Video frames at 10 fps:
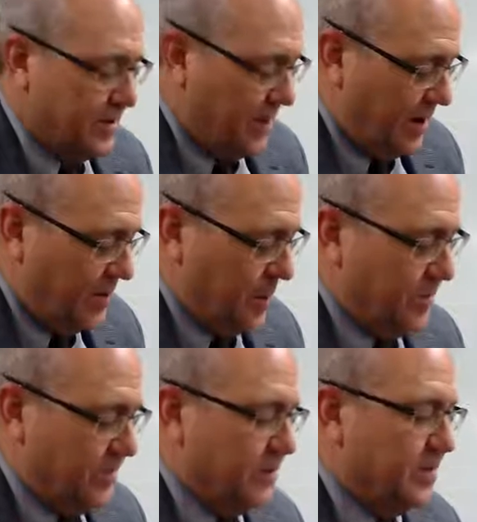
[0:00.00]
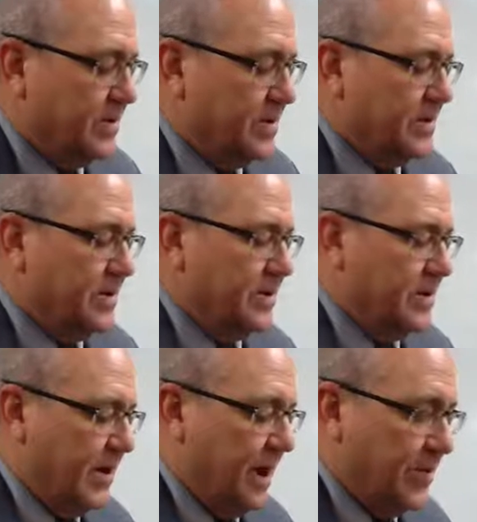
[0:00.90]
Ieru.
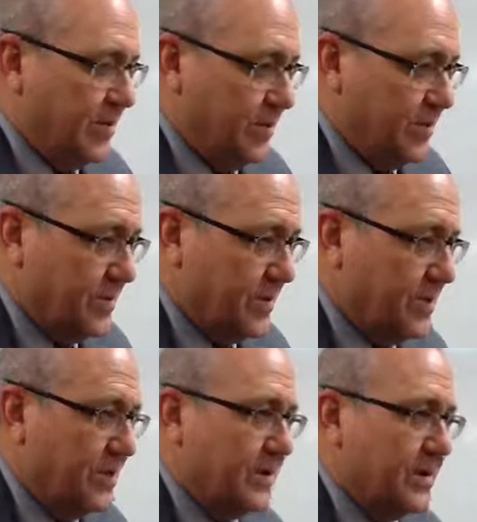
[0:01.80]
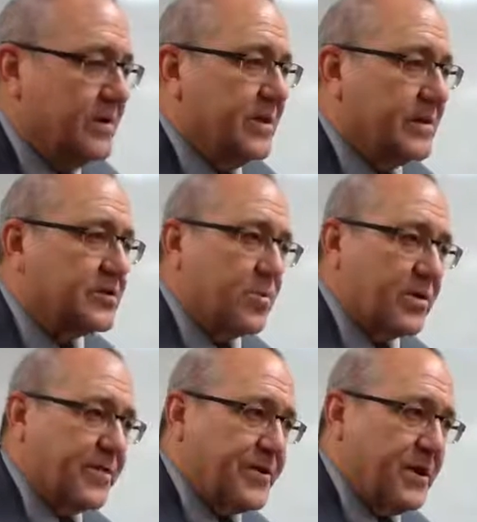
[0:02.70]
Ieru. That is a
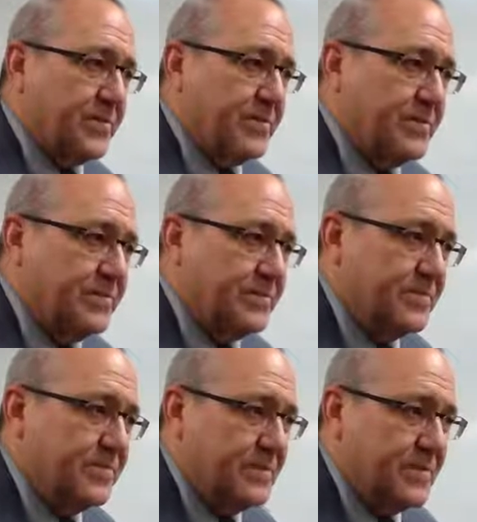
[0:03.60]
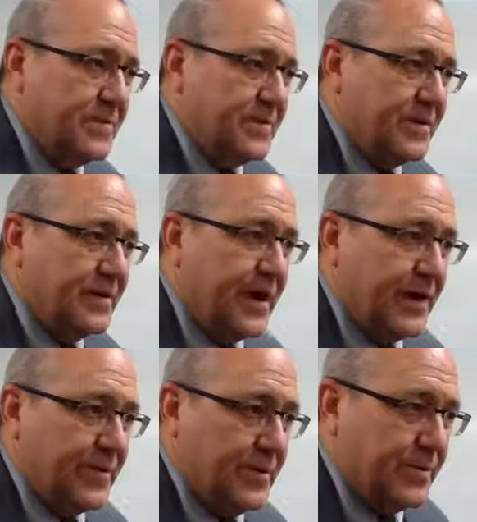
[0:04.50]
word for temple.
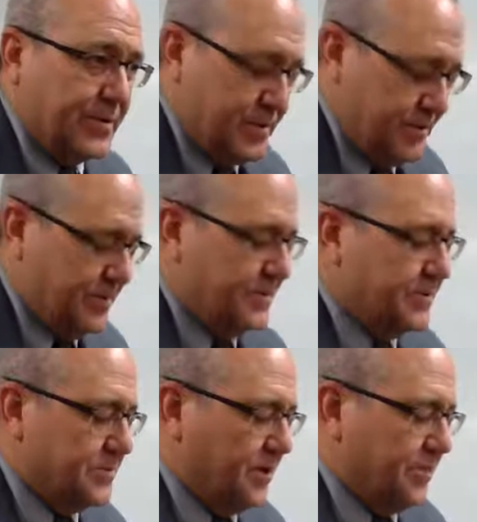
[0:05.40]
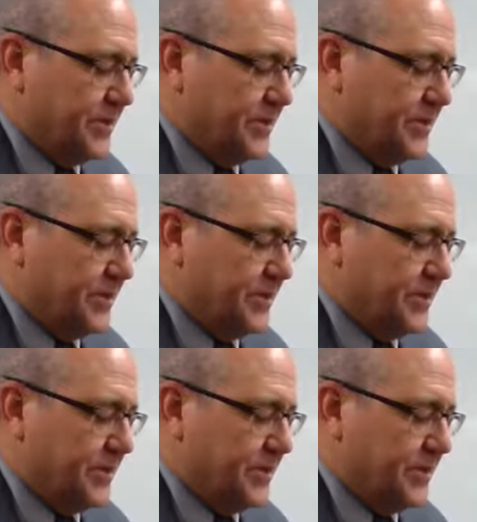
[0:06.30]
Ieru. Word for